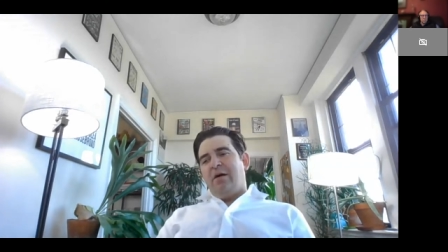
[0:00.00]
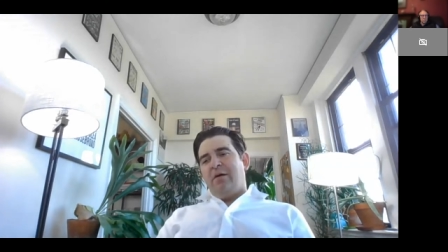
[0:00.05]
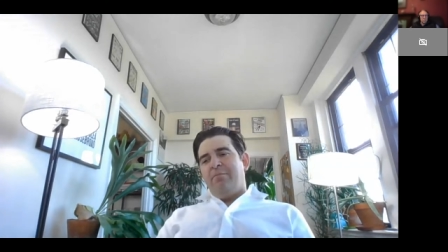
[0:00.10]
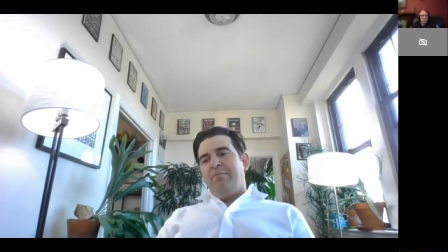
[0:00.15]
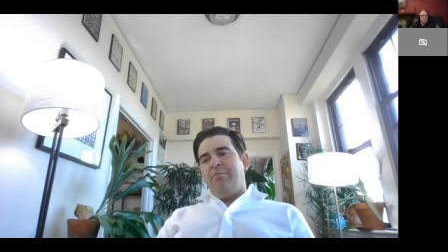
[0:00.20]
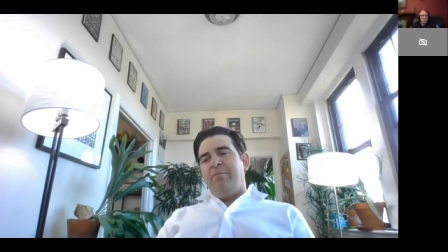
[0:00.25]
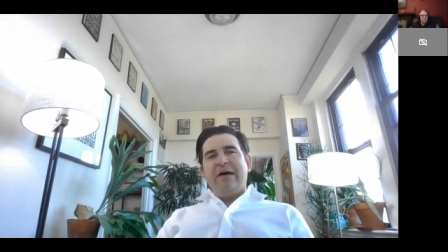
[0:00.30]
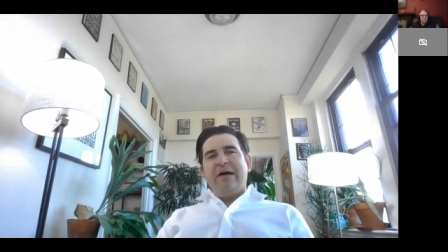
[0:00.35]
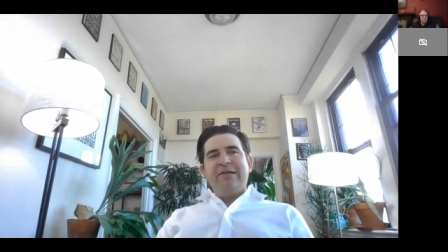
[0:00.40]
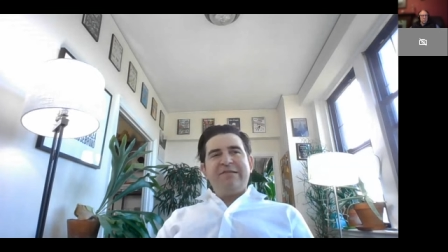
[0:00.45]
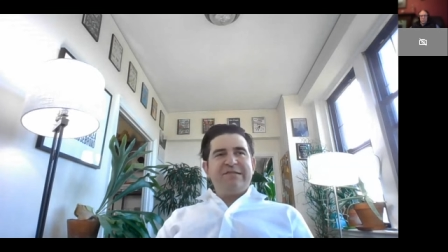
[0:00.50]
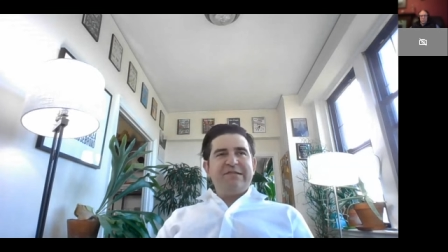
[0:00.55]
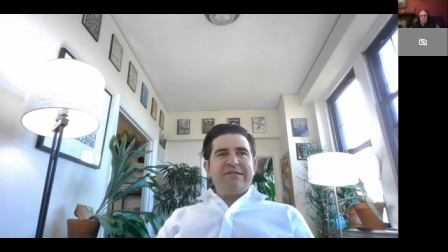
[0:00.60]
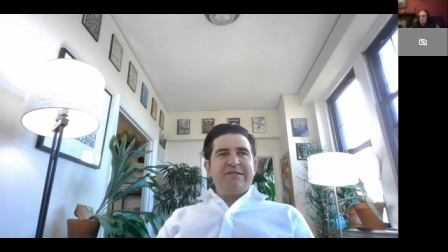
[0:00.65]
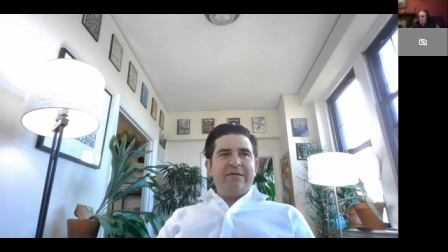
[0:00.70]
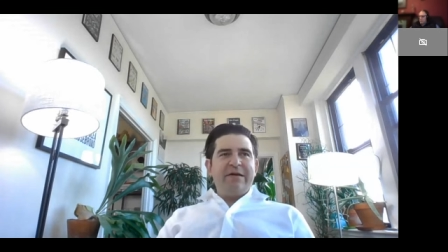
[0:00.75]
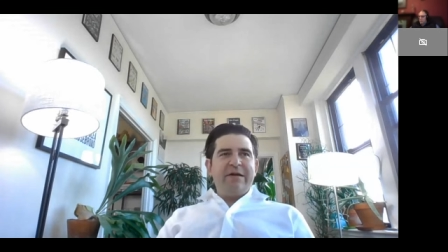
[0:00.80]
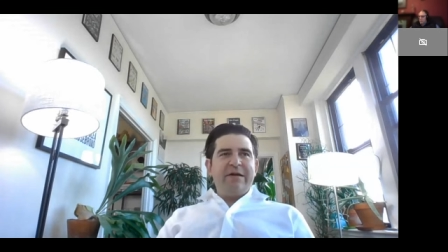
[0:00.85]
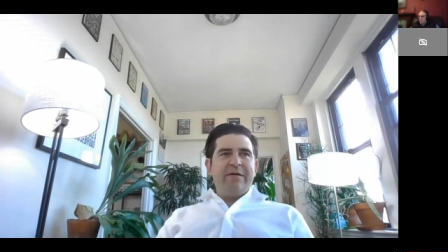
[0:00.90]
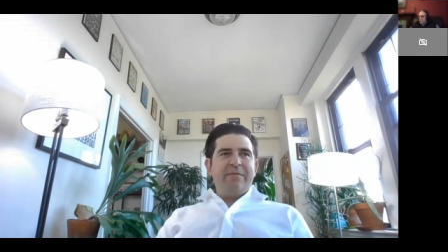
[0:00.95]

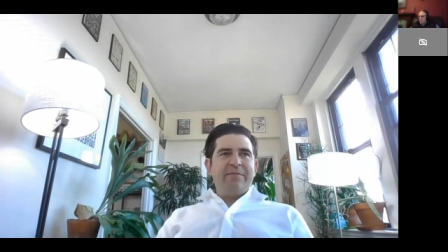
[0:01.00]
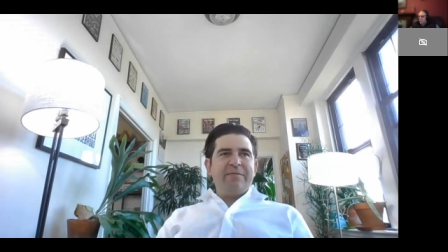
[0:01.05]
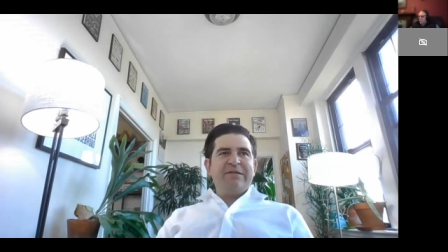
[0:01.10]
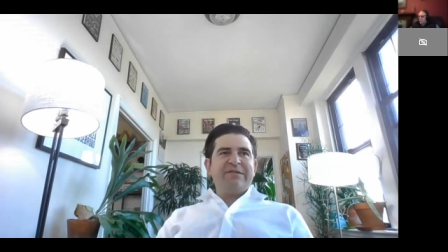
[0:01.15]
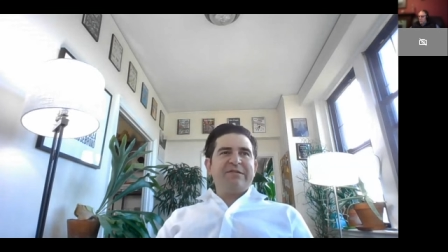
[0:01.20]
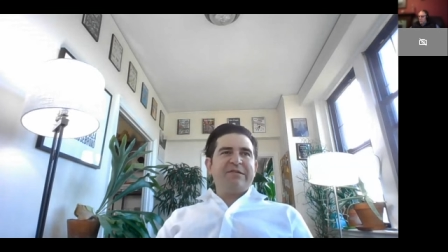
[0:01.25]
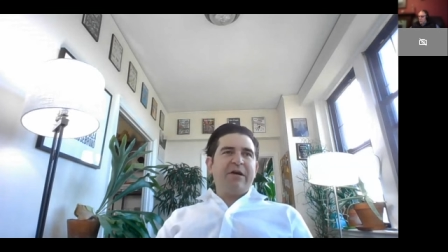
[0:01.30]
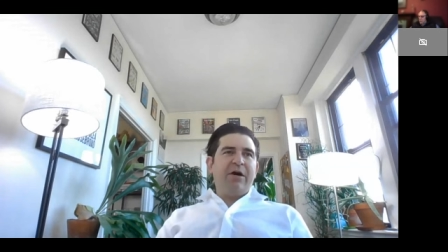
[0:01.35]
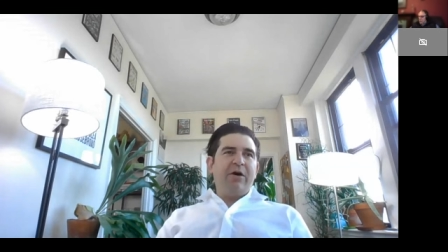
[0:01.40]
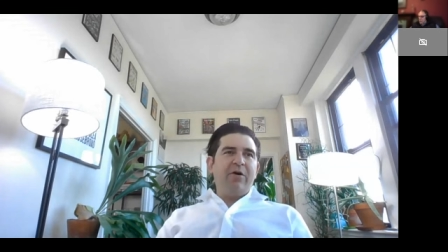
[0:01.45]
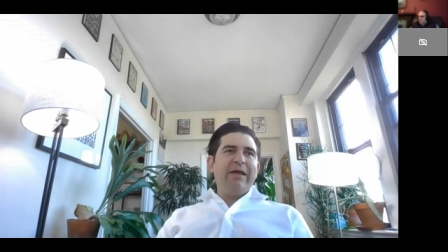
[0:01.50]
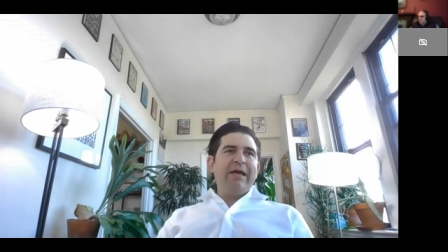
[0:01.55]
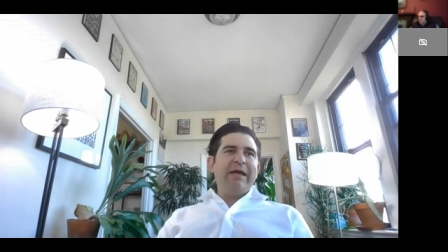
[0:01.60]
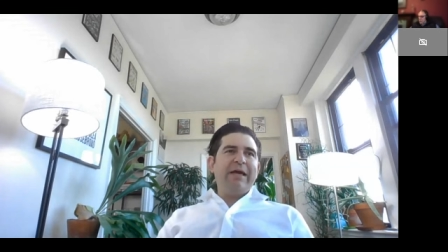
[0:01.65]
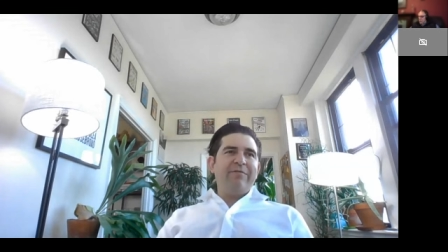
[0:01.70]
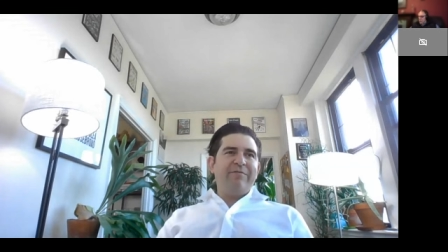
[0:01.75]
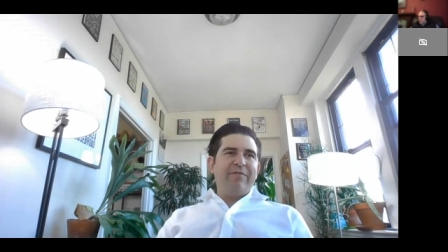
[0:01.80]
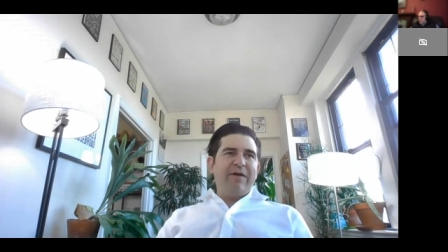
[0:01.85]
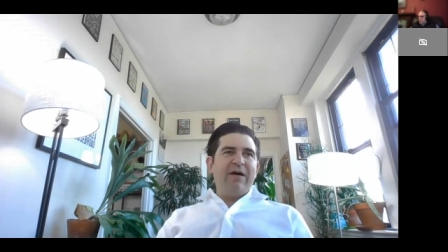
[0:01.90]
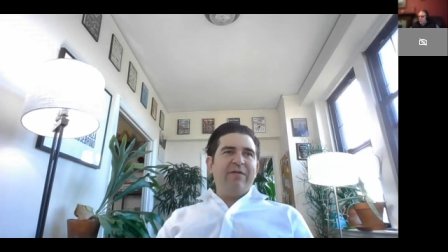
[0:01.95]
must there does coding
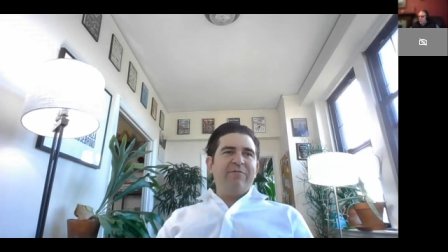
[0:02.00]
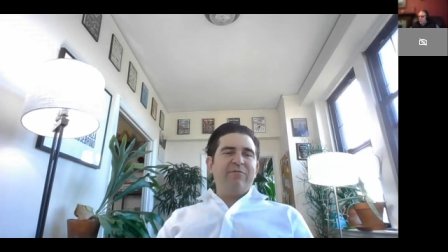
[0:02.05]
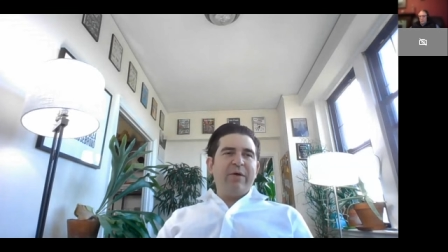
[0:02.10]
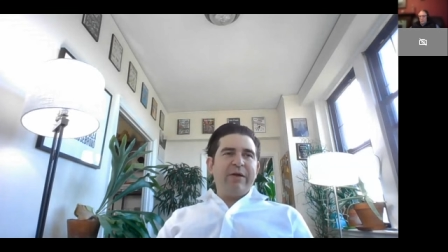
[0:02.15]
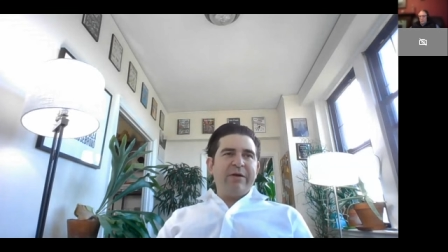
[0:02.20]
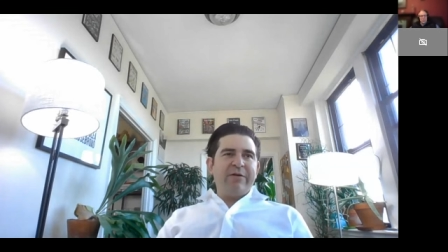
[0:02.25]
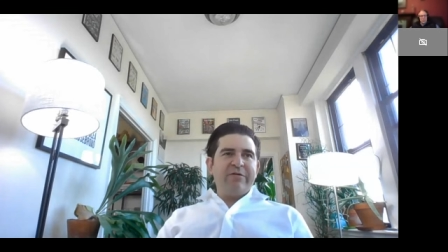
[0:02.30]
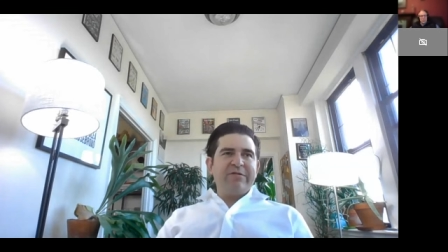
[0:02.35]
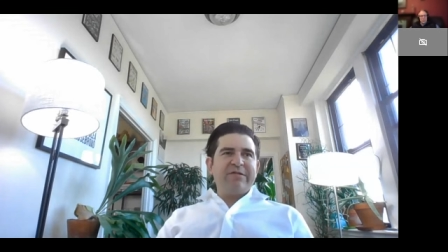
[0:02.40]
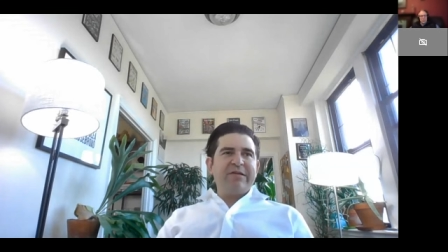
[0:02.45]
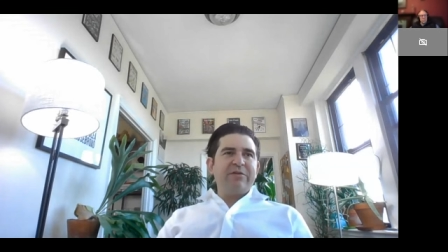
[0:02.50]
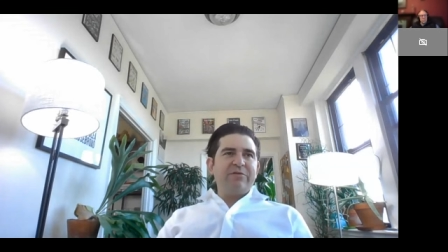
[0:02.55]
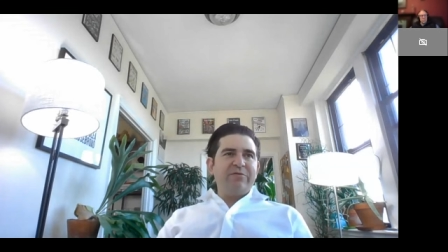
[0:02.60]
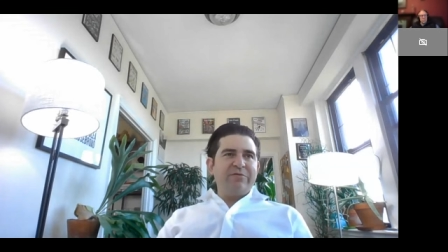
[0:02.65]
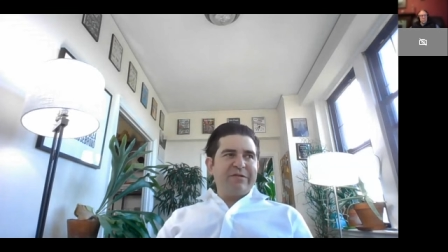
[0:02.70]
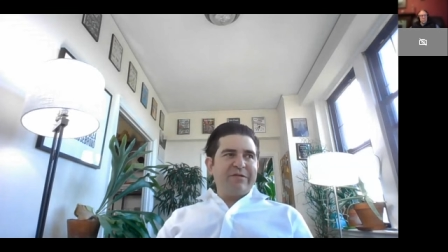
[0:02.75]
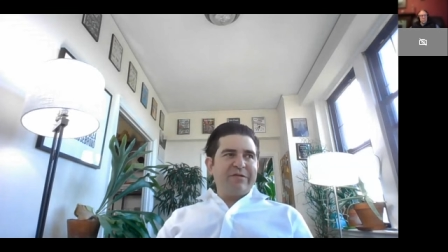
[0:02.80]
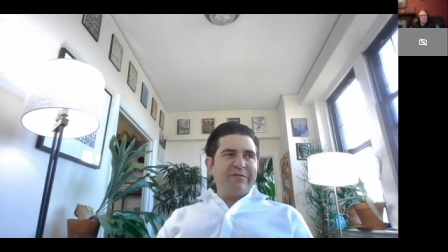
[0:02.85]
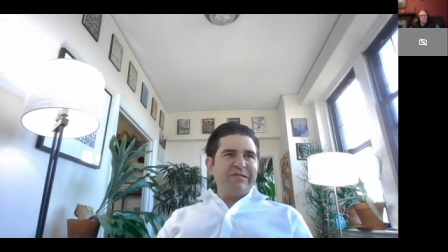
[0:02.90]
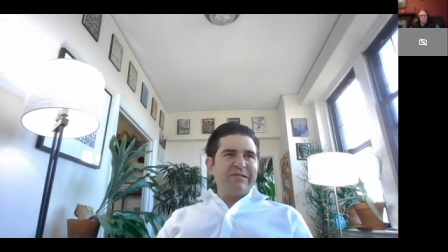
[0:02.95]
involve winners and
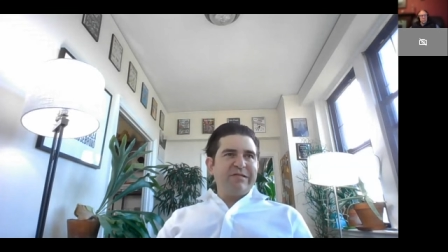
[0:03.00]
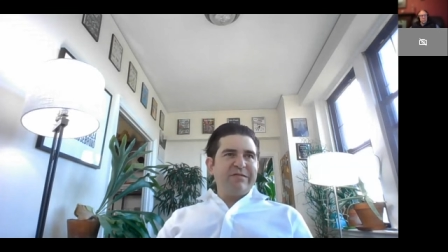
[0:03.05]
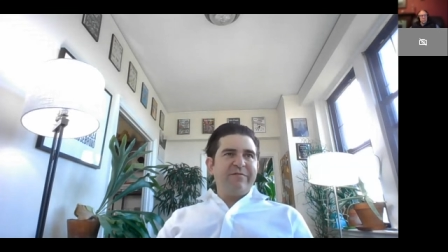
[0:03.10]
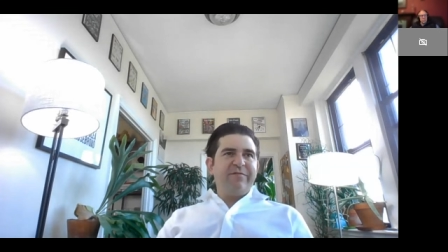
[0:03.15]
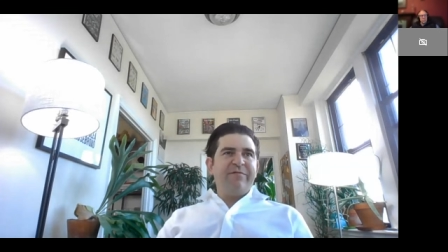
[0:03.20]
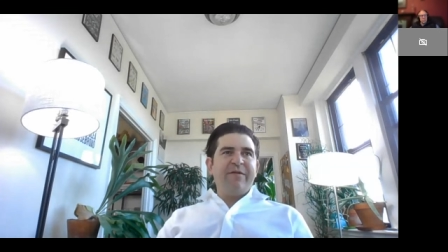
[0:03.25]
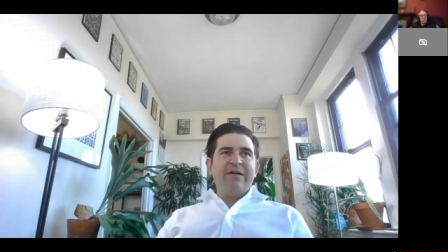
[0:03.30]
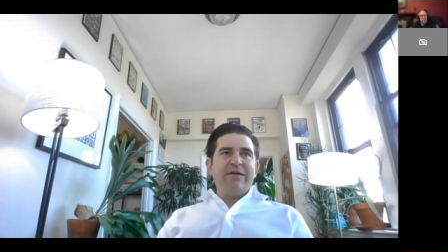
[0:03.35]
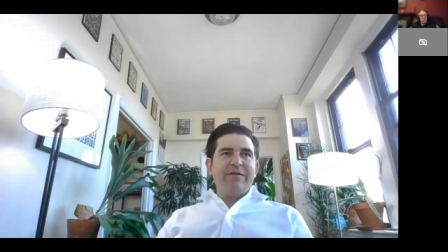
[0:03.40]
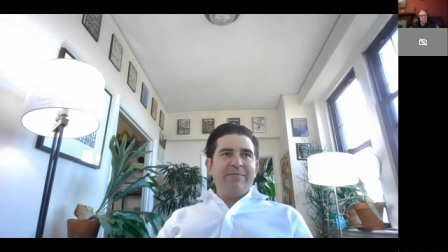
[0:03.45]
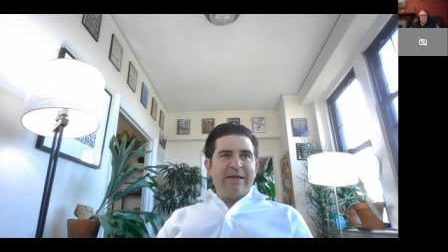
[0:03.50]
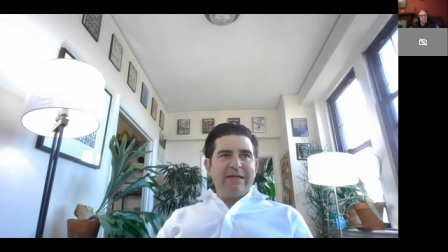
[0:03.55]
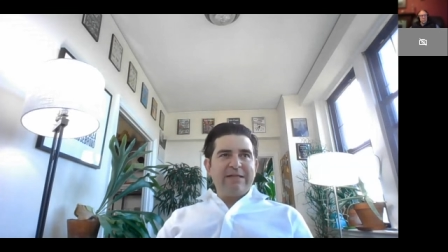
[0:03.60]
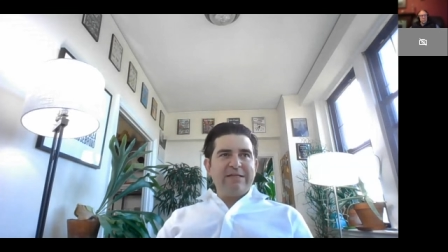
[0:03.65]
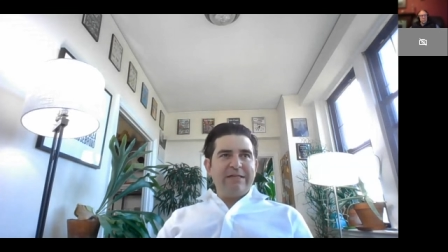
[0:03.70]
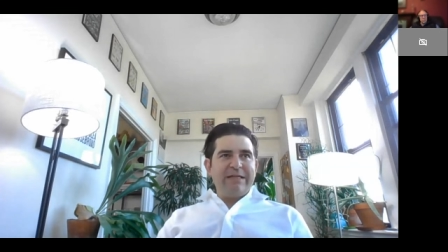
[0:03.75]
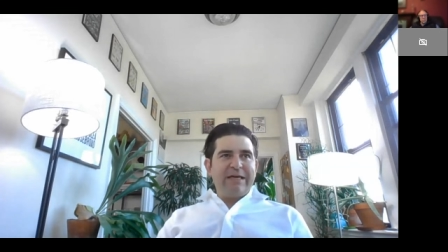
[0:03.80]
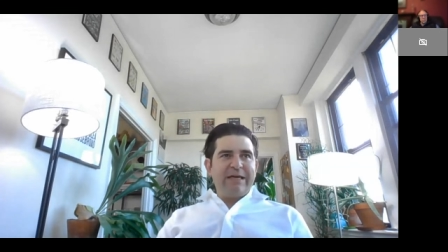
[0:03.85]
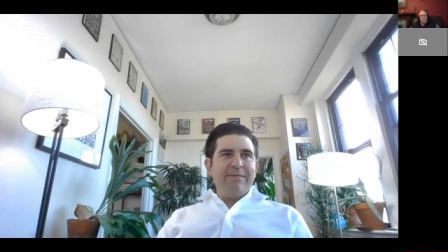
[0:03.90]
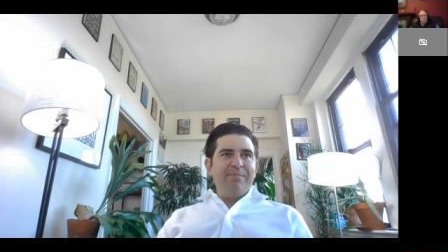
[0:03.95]
losers
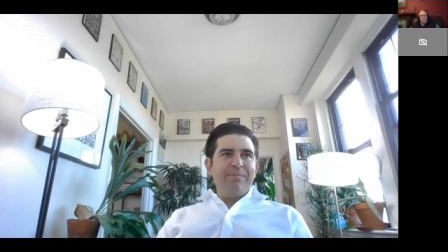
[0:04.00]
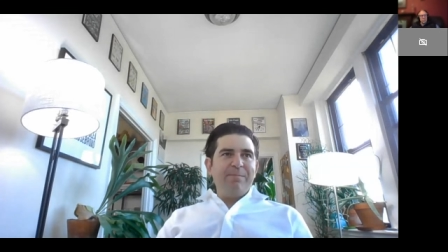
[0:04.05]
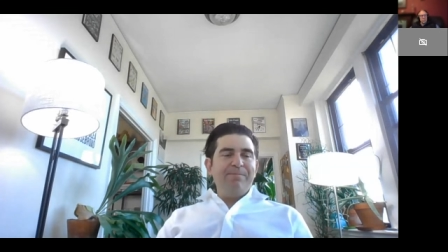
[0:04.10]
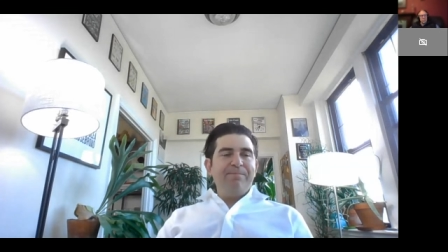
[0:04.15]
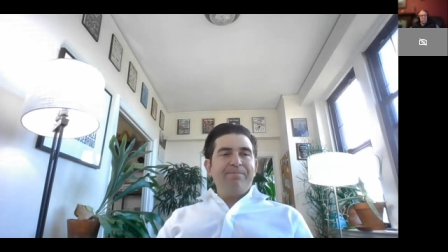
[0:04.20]
fundamentally?